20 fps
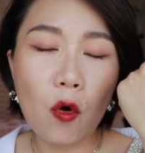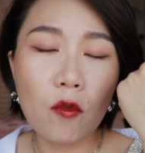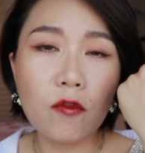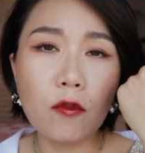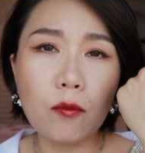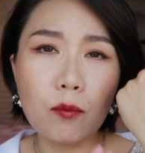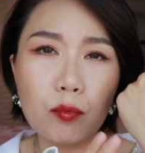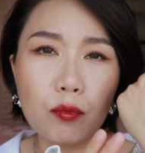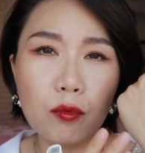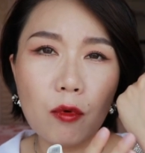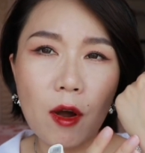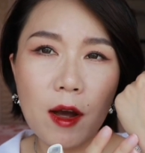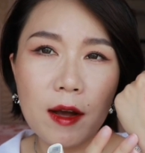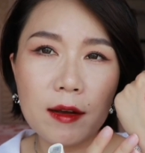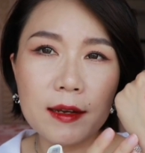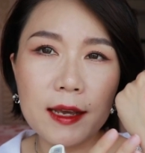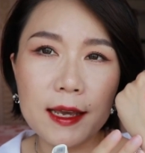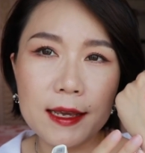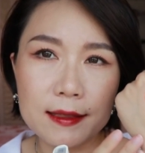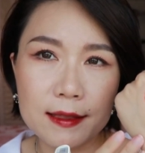of
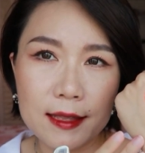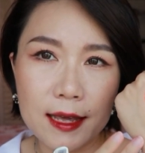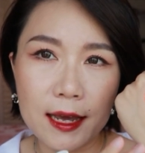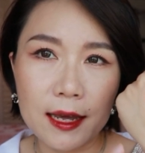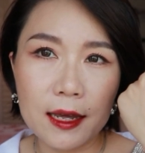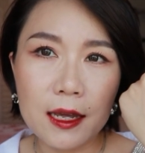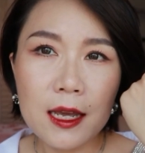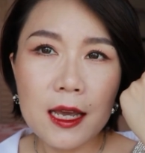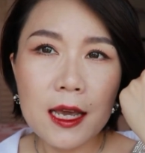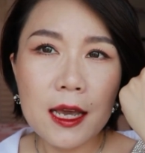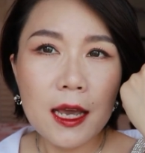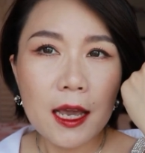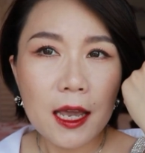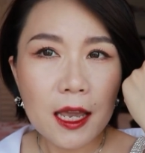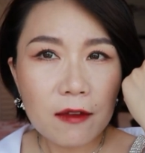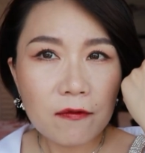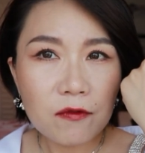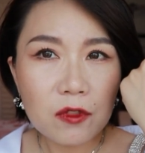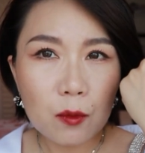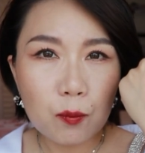brown in there.
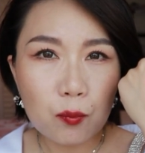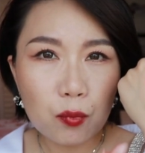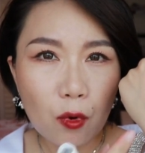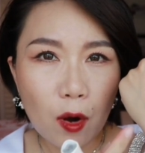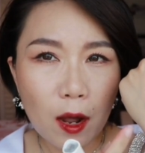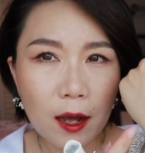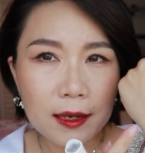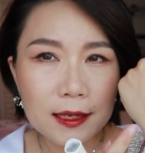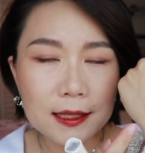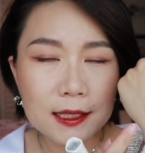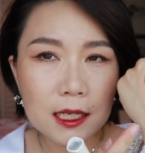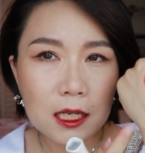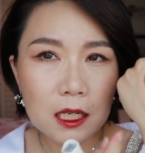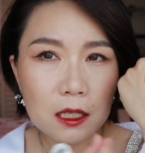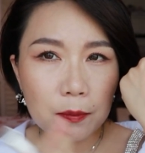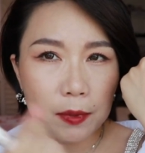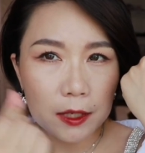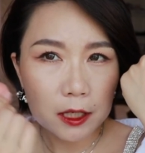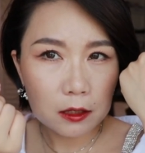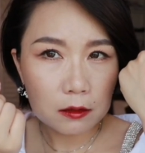If the brown is a
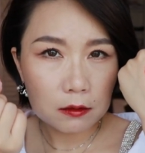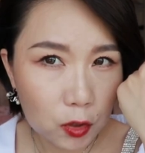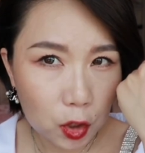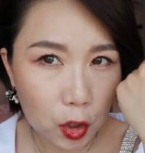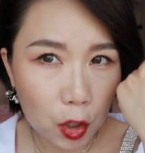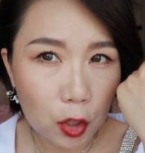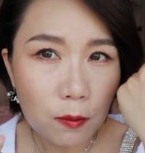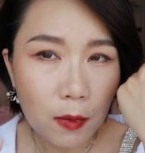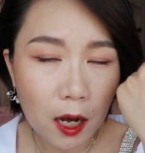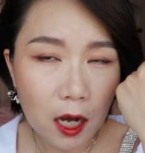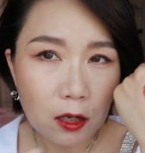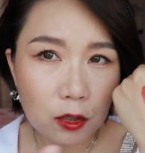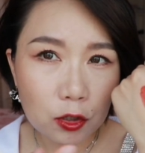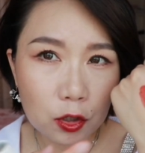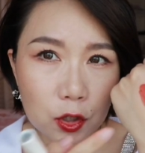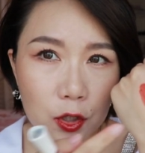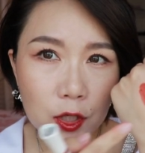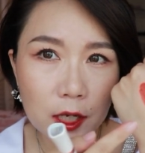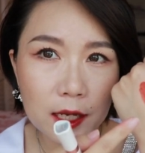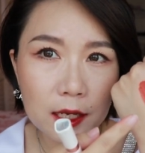little bit too
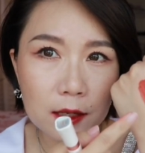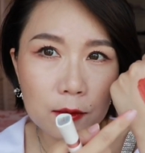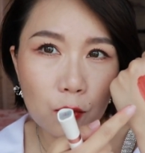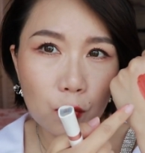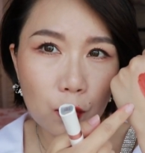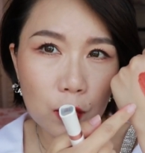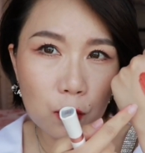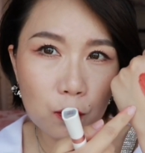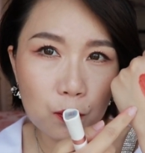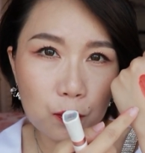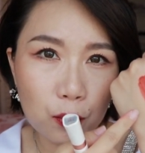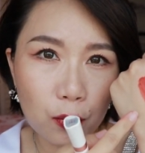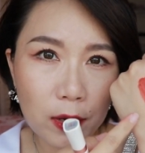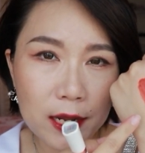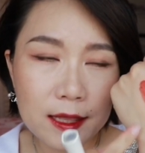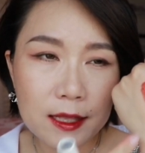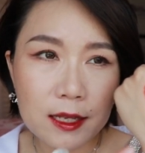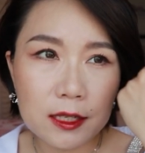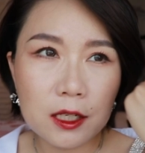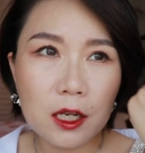much, it will
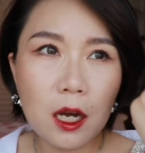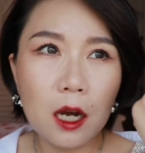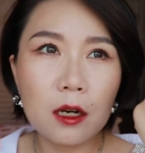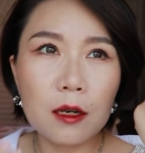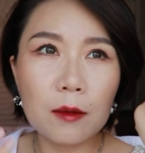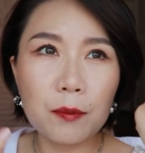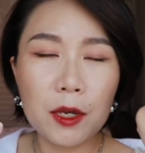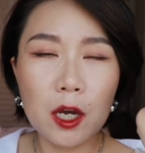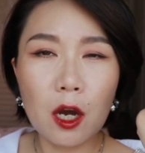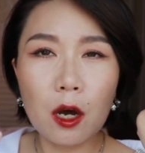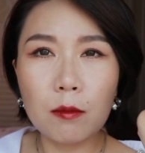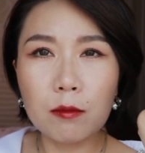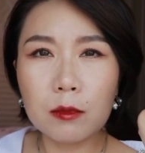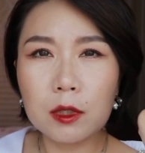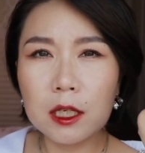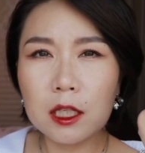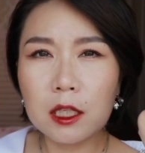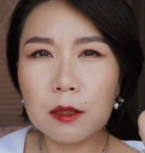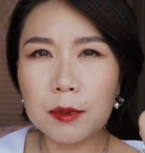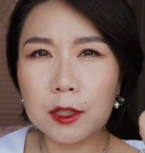bring this color become a
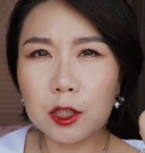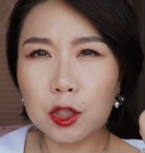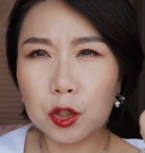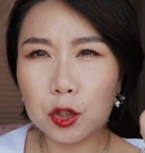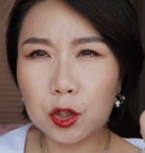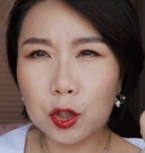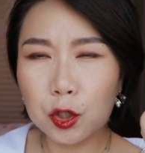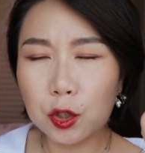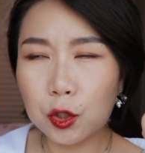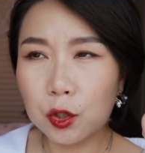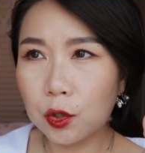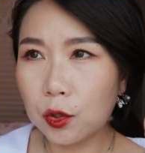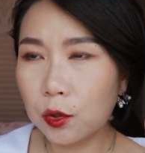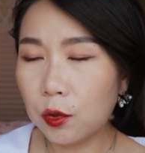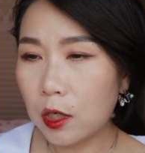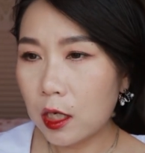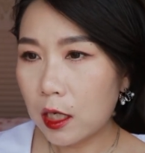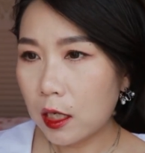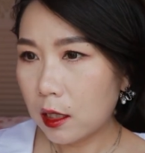little bit too